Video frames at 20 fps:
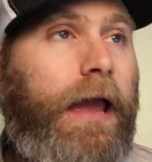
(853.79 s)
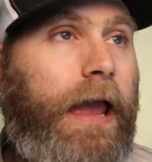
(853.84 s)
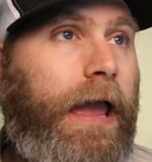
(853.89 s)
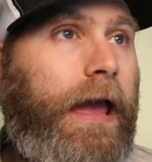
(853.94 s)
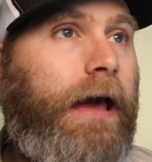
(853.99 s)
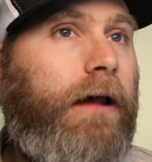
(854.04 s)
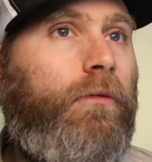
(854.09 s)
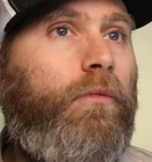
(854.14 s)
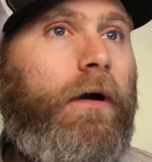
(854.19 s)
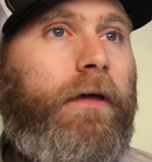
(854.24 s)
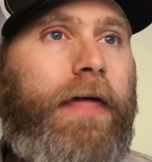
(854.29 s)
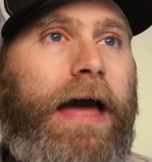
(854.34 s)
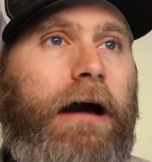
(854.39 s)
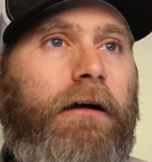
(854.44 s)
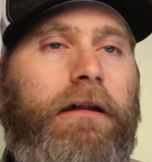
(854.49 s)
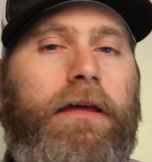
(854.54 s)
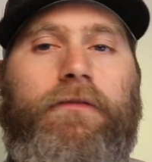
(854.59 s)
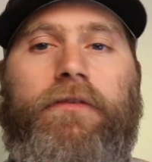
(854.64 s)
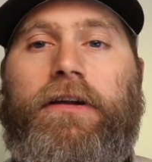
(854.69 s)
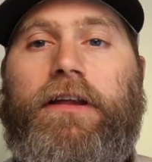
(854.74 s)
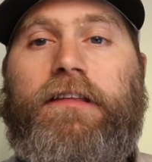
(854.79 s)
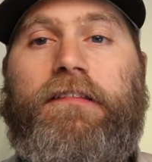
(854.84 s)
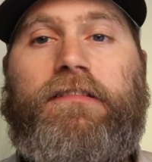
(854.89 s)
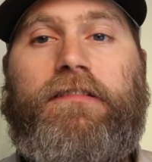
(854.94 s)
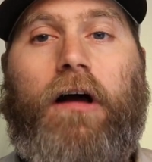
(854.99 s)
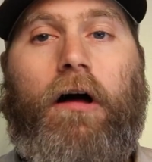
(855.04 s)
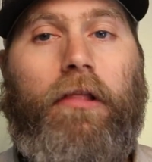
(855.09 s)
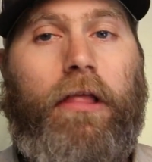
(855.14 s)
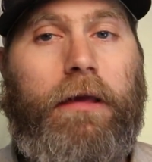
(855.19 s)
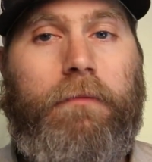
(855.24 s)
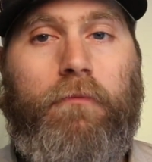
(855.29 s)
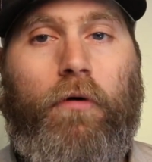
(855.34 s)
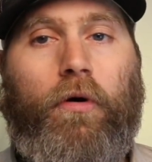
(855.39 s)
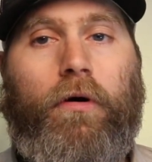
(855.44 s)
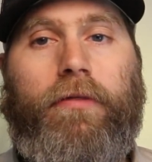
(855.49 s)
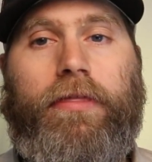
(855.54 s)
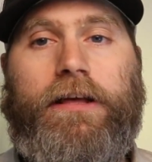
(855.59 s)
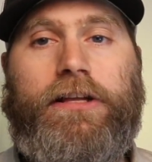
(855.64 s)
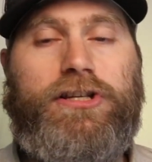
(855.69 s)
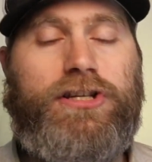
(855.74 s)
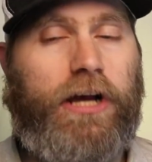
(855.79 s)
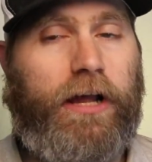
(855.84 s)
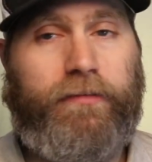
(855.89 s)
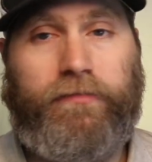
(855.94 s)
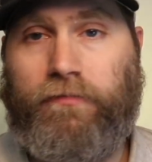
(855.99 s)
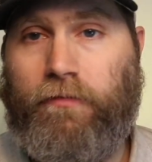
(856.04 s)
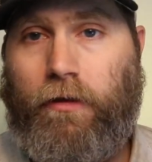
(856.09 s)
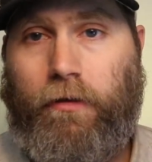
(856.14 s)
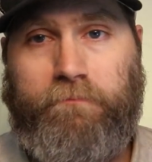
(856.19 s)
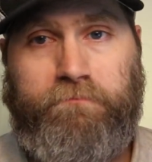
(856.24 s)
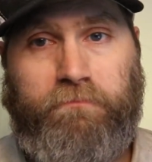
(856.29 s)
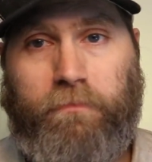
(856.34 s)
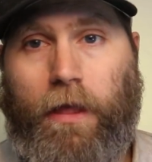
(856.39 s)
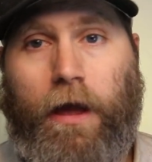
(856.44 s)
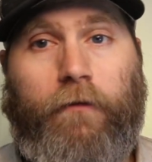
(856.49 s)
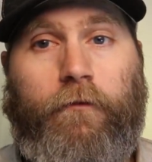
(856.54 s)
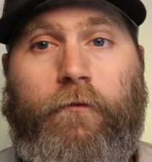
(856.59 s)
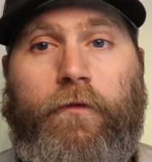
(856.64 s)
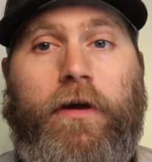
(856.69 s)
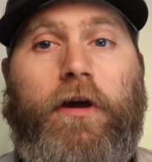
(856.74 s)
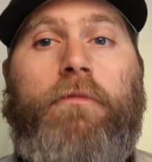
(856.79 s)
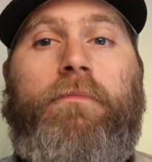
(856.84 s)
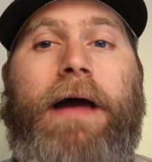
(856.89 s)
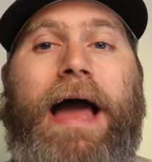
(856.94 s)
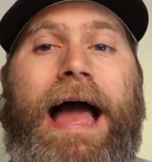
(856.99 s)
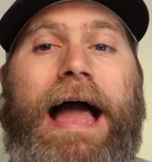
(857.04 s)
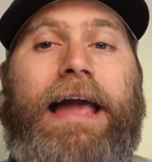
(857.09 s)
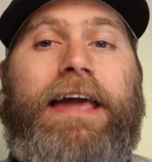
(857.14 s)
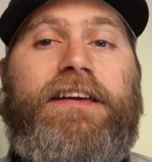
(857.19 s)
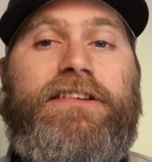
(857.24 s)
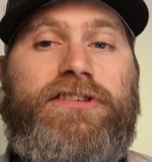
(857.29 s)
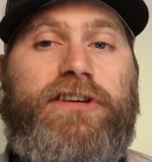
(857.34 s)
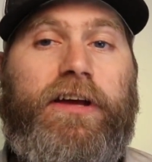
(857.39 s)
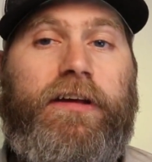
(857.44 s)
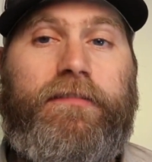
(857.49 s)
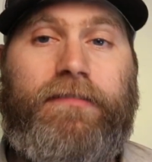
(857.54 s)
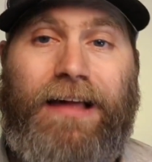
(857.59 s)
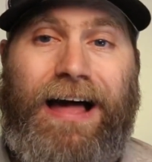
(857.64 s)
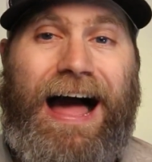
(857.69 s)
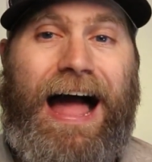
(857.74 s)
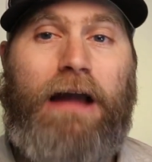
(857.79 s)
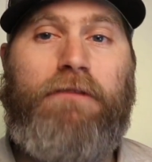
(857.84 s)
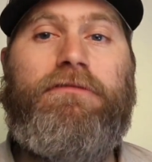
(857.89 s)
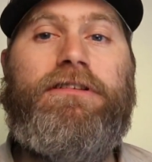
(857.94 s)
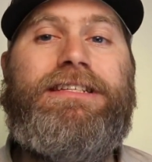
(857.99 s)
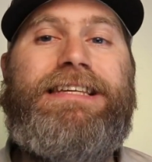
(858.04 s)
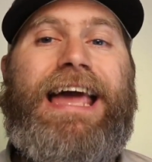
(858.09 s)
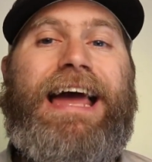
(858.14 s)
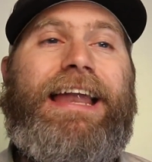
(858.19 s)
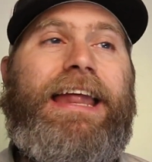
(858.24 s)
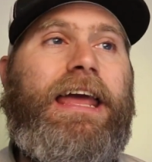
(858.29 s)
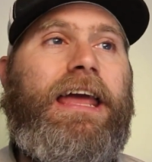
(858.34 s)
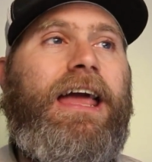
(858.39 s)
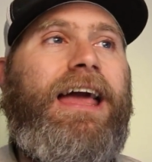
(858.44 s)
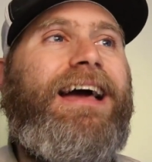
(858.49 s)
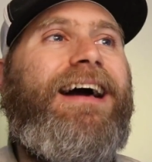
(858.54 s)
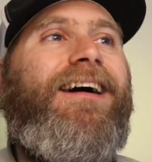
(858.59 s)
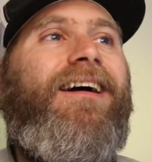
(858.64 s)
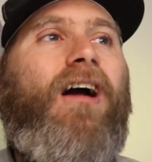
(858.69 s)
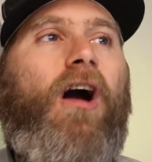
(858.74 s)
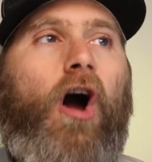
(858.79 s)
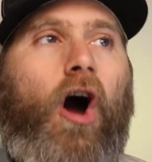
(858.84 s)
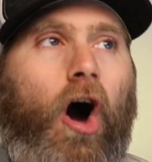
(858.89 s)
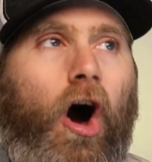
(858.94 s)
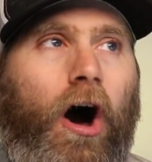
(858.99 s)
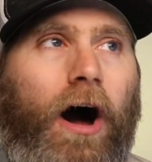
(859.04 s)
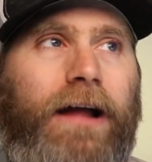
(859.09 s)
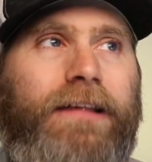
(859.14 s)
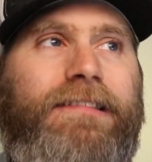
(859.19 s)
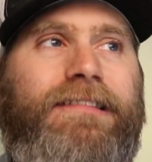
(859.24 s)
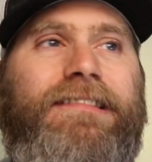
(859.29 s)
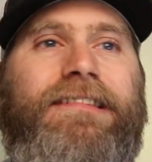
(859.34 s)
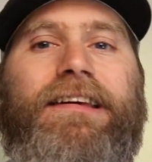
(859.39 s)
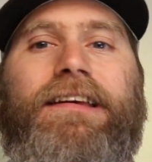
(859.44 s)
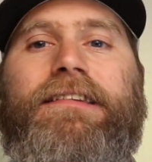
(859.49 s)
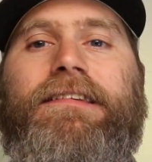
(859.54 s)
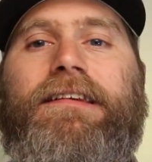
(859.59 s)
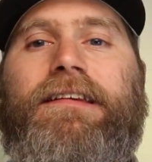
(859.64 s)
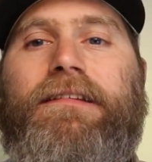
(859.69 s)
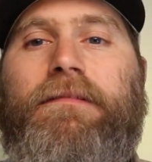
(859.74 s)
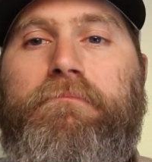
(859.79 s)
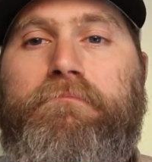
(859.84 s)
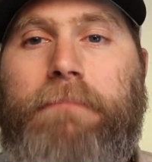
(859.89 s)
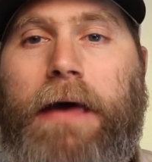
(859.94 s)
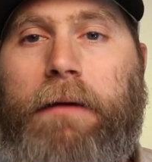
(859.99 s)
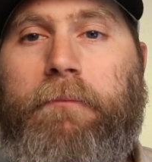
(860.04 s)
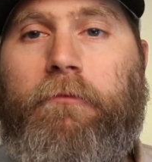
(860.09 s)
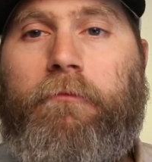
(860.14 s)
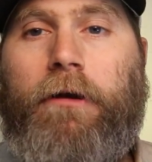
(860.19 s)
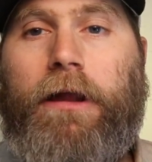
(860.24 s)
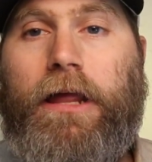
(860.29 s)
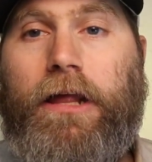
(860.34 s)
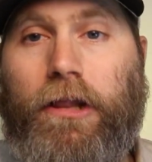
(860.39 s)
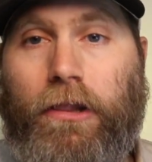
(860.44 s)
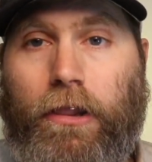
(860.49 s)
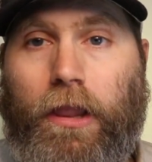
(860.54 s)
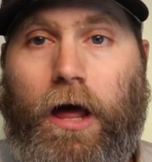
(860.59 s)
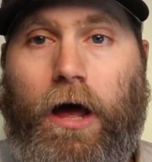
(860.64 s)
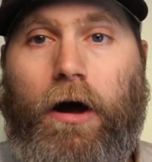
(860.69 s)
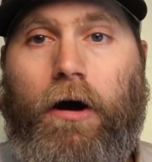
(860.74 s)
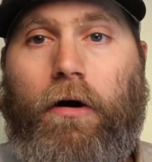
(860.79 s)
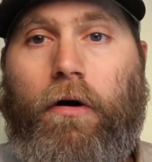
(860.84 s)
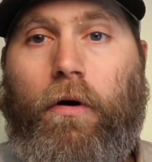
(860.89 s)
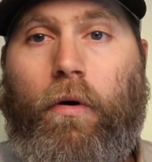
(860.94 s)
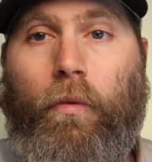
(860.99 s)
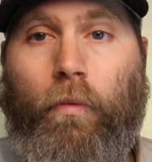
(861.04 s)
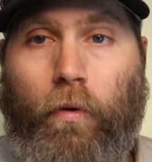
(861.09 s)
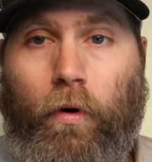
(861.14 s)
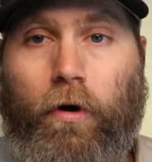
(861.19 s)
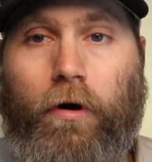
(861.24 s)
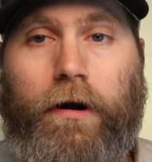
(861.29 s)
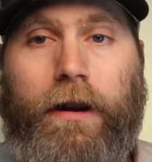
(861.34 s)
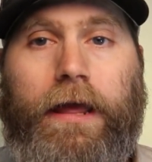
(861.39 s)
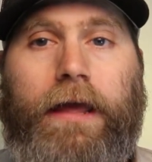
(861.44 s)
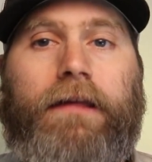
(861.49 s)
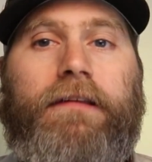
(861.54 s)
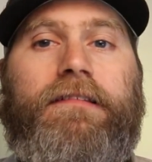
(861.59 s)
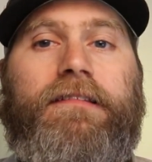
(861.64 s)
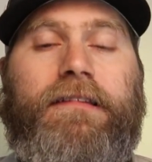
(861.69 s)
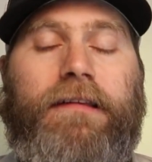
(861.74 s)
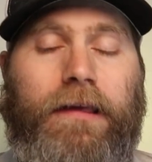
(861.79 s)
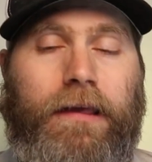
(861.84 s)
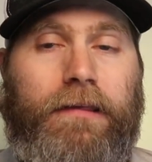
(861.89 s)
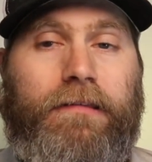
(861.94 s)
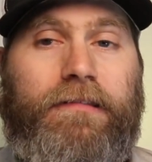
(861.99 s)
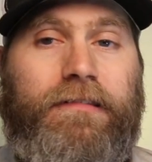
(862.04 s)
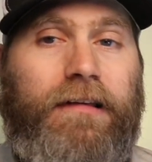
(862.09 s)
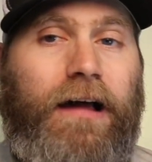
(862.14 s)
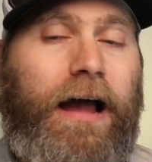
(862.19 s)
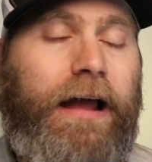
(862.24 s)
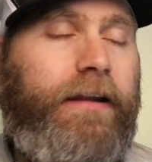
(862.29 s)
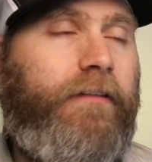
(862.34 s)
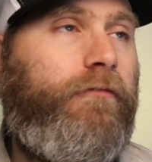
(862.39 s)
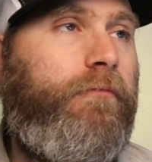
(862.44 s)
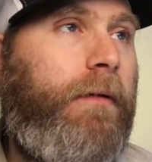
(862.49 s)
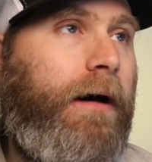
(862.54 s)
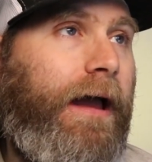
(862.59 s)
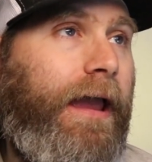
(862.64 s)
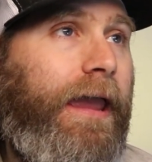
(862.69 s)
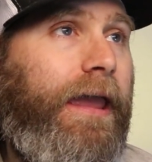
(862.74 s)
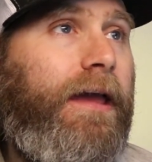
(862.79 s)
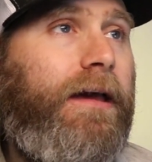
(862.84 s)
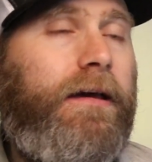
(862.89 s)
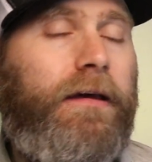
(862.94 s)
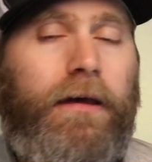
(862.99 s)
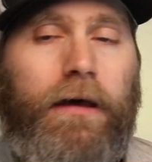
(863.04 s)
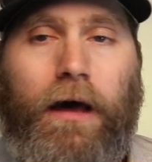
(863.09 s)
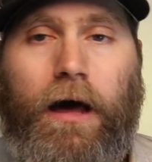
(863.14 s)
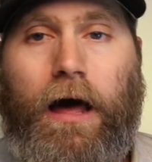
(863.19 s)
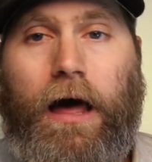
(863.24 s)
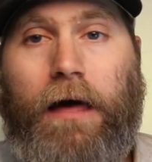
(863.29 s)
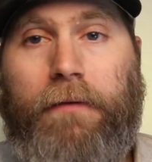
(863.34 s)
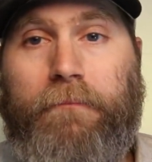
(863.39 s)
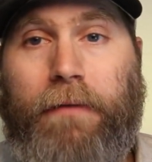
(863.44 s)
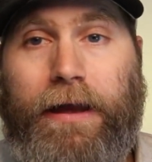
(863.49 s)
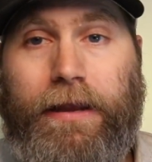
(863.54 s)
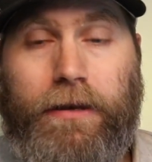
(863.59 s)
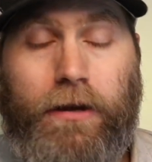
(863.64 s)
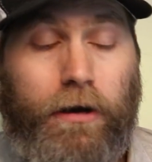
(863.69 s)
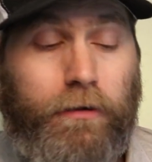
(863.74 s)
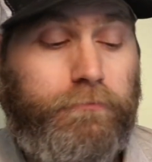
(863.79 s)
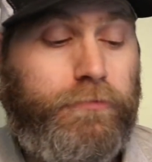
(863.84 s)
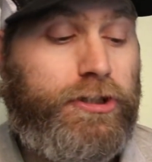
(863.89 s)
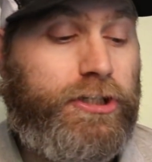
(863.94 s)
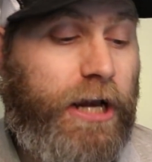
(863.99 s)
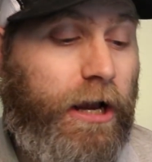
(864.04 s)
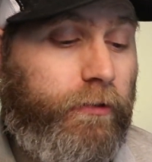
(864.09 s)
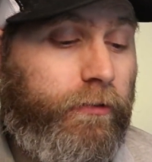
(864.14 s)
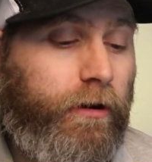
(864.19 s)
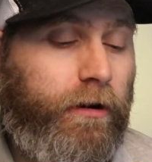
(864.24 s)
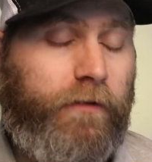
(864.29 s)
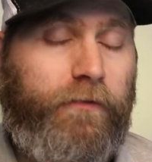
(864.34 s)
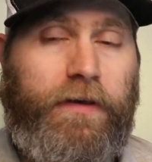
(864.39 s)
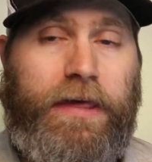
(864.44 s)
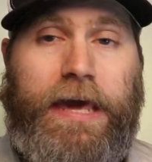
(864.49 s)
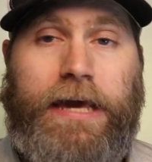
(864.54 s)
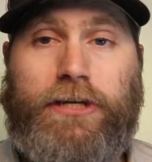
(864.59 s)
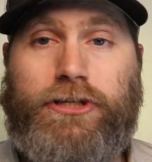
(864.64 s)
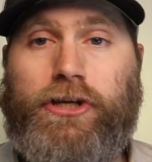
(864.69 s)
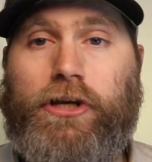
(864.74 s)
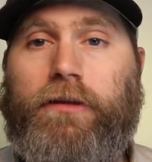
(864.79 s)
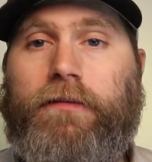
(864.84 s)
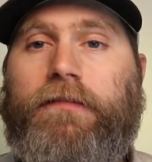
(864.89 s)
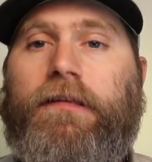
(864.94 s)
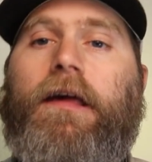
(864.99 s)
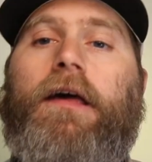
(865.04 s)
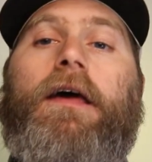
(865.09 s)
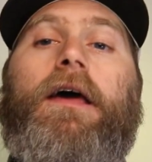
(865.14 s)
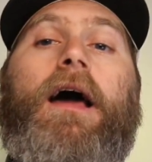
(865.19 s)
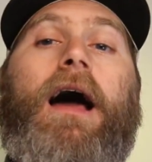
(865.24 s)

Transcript: And without even installing more than just a few packages, I was getting constant memory low warnings inside of my uh, my GNOME shell notifications.